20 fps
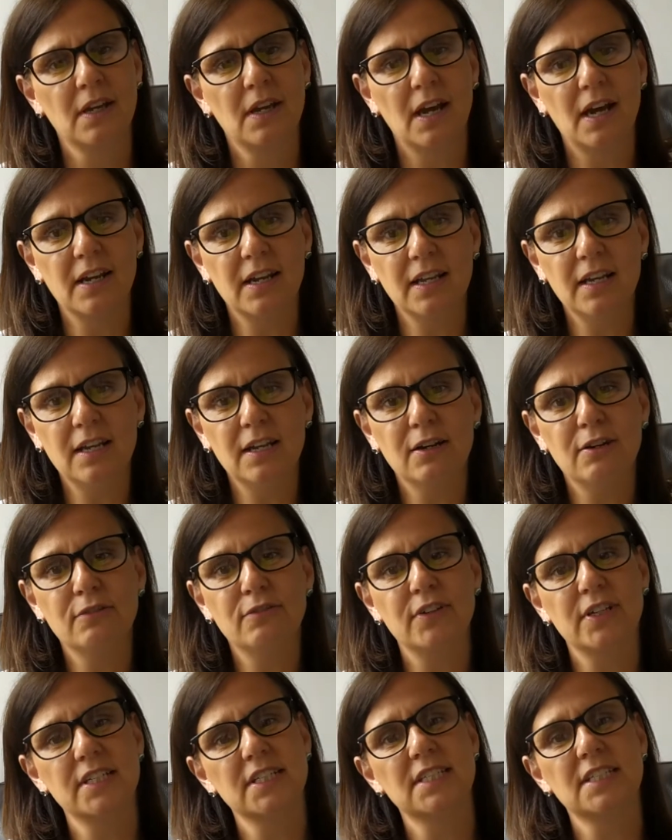And I love
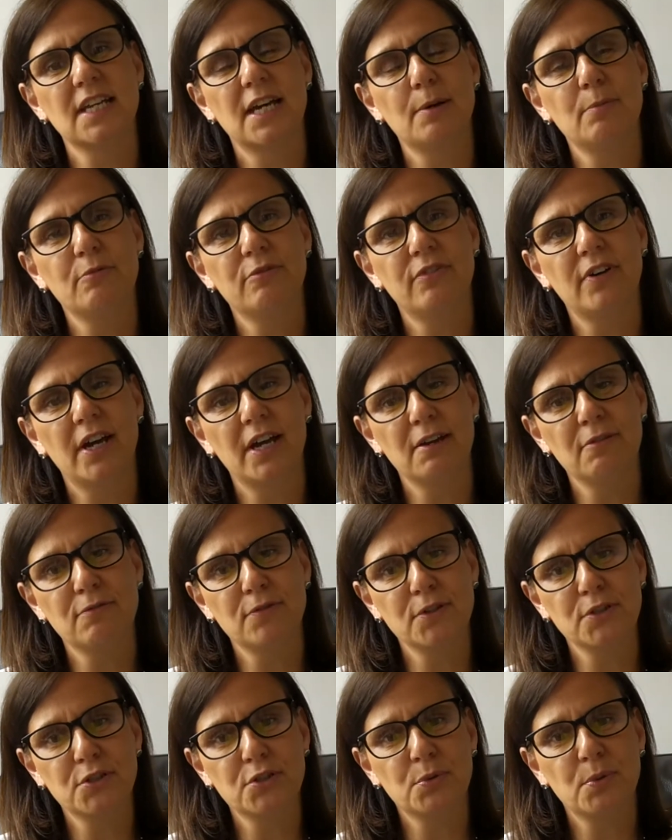in Psalm 5,
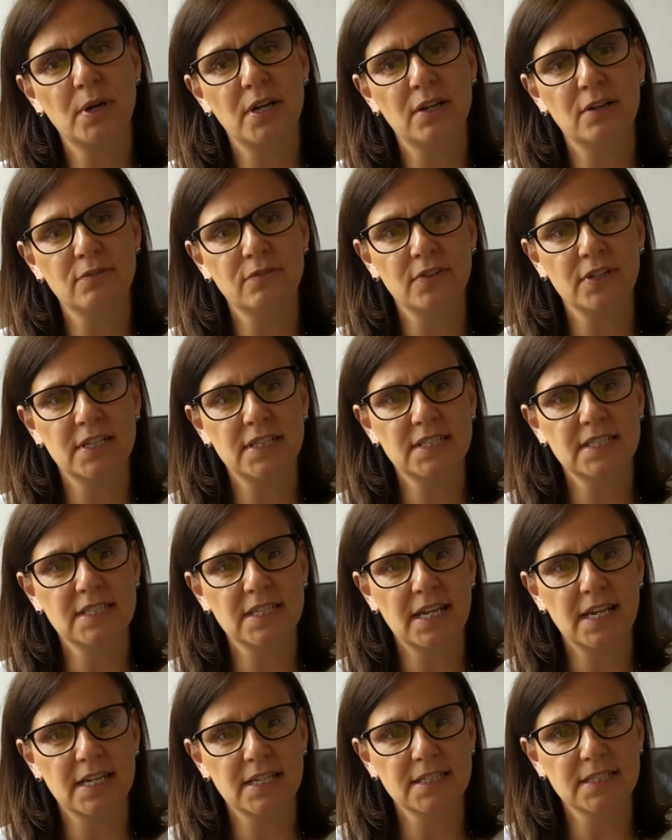verse 12, it
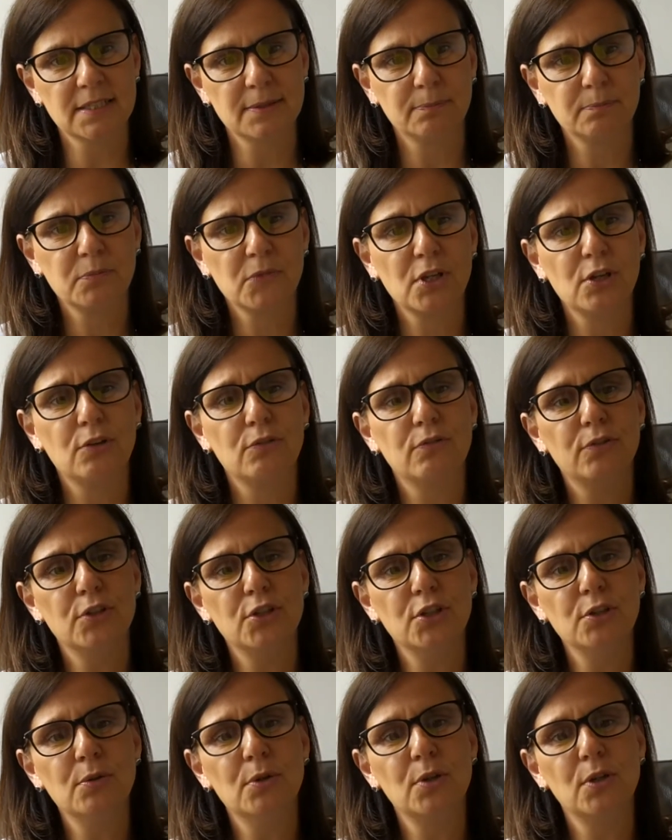says, for
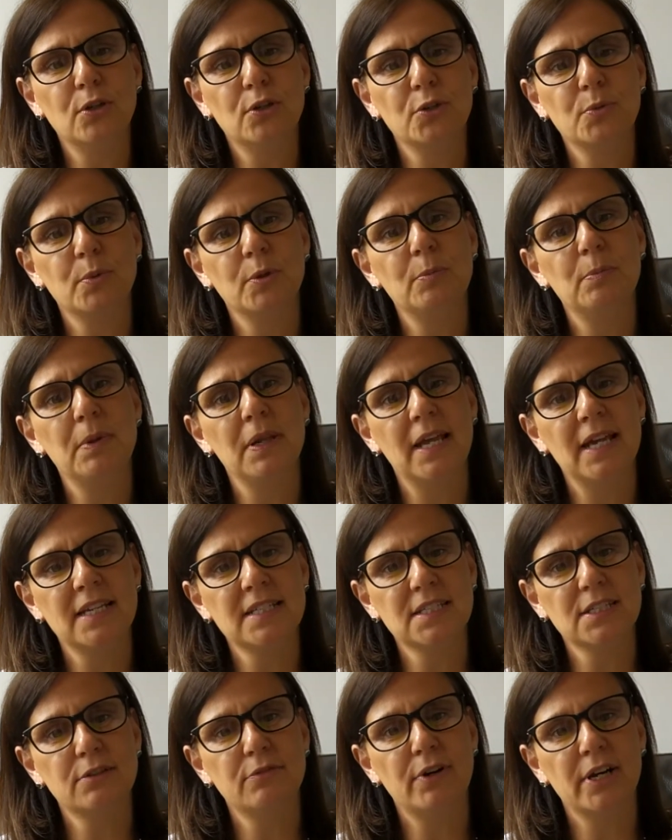you, O Lord, will
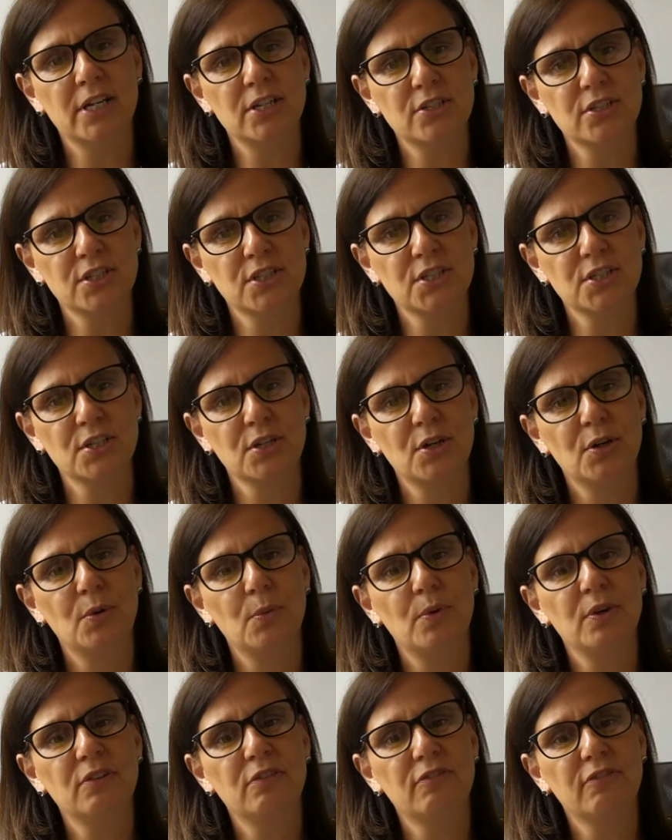bless the righteous.
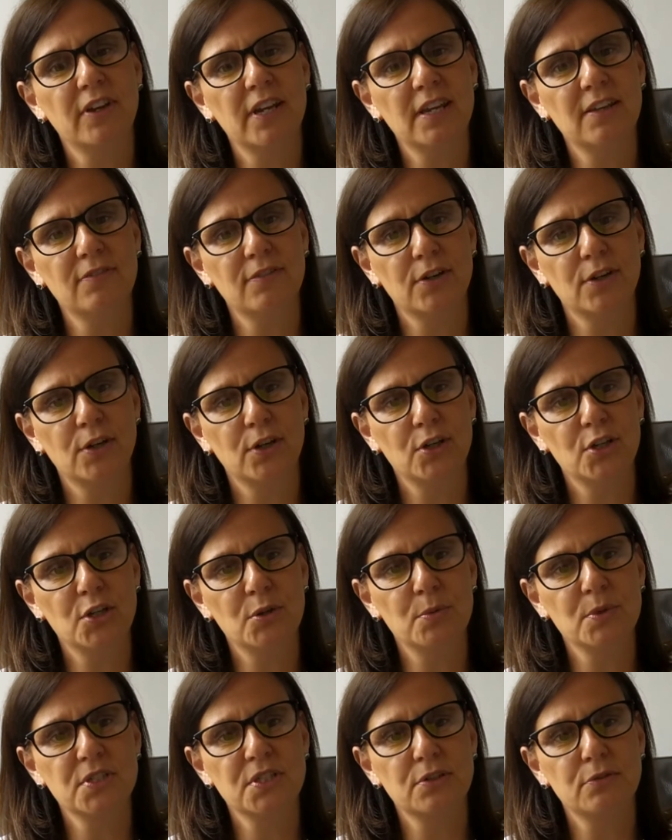With favour, you
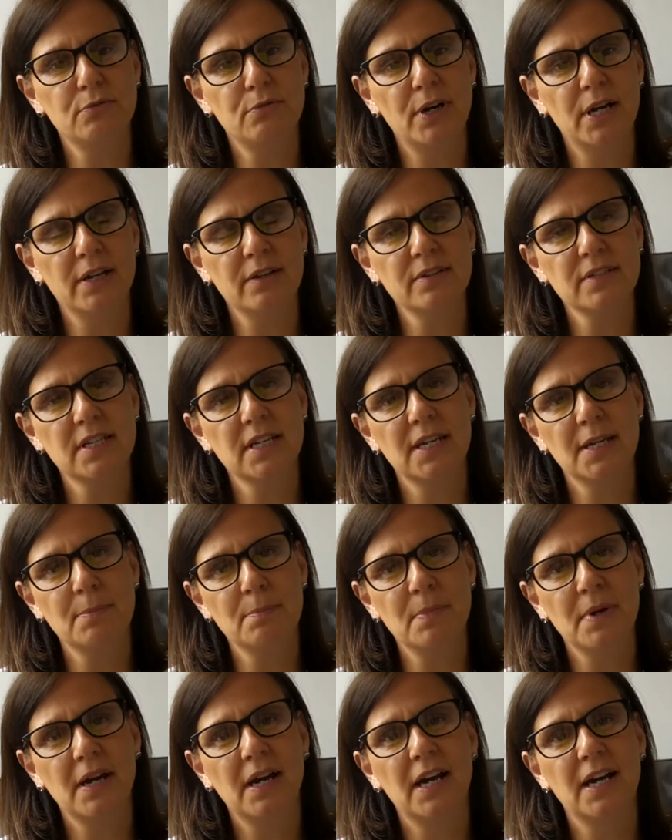will surround
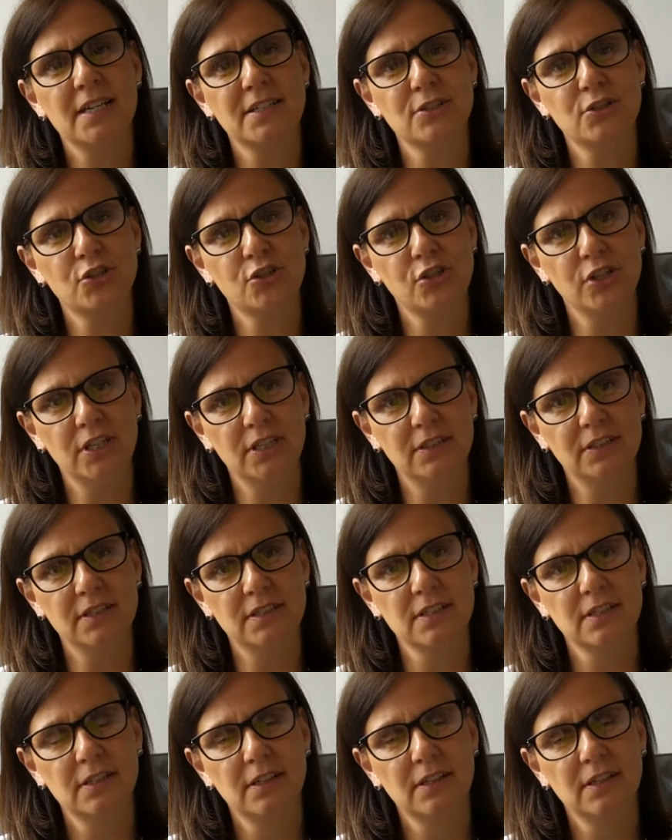him as a shield.